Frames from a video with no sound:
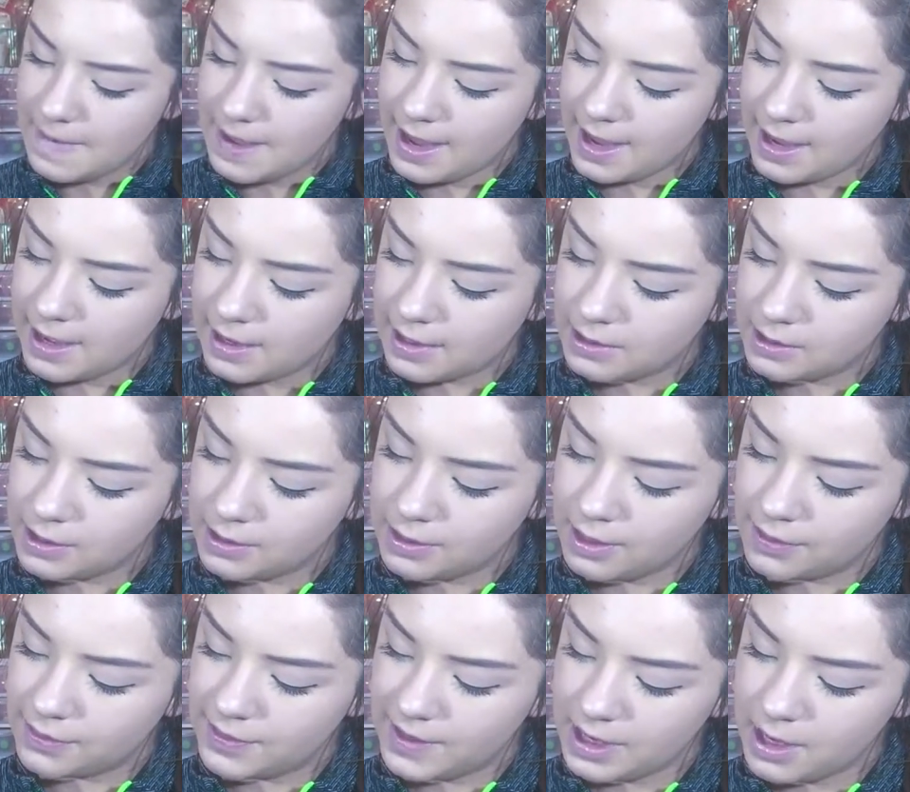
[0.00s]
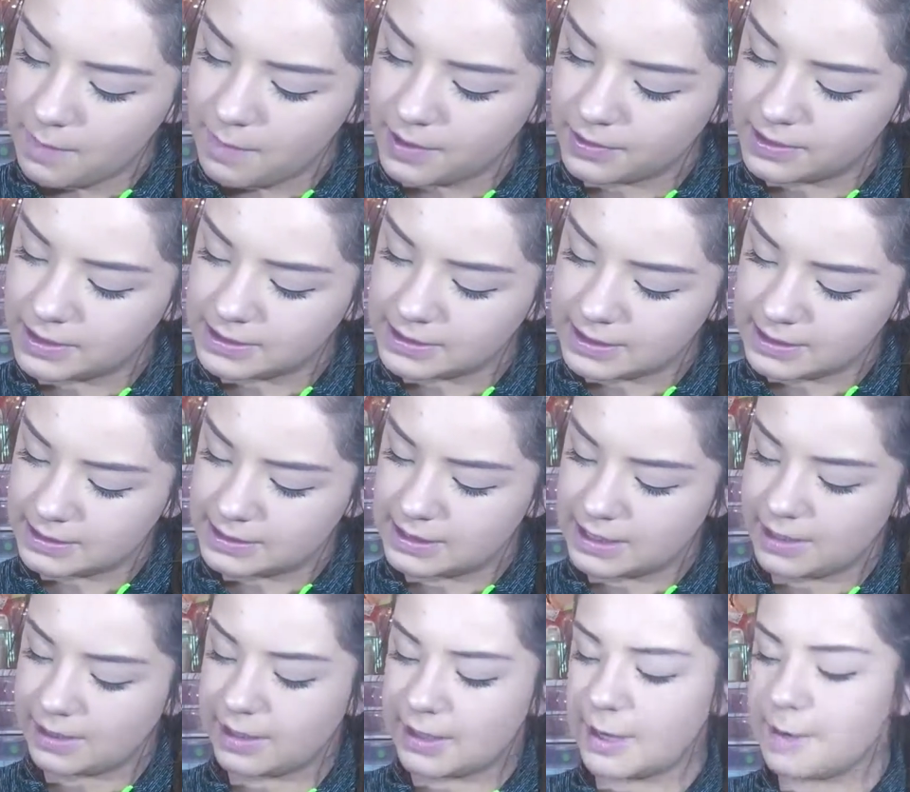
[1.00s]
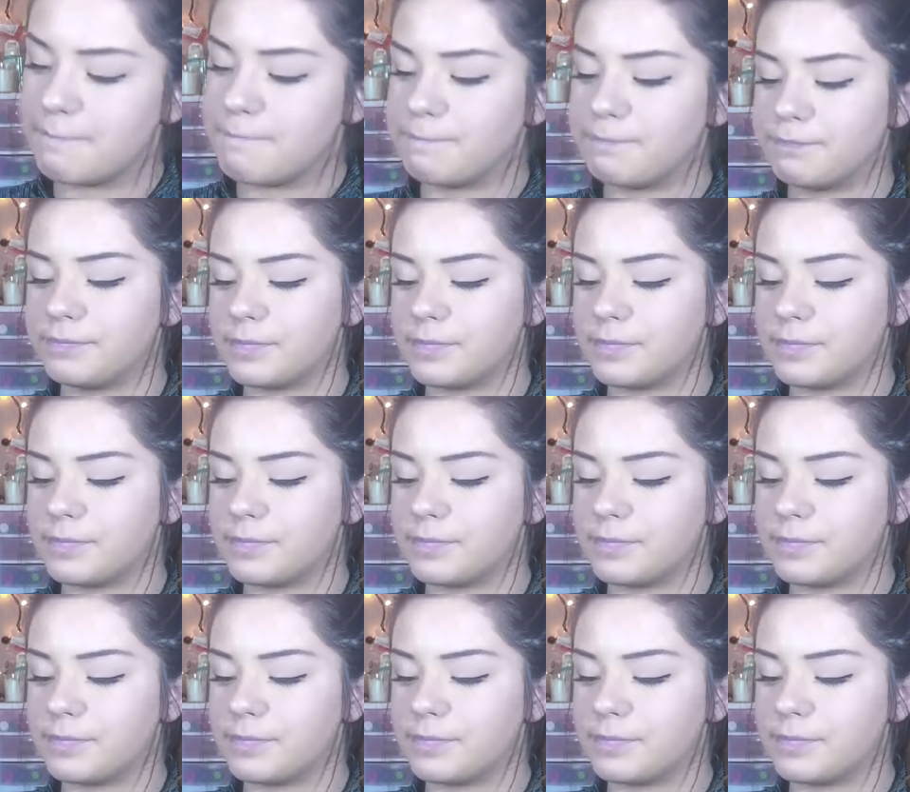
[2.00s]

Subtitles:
And the thing about this concealer,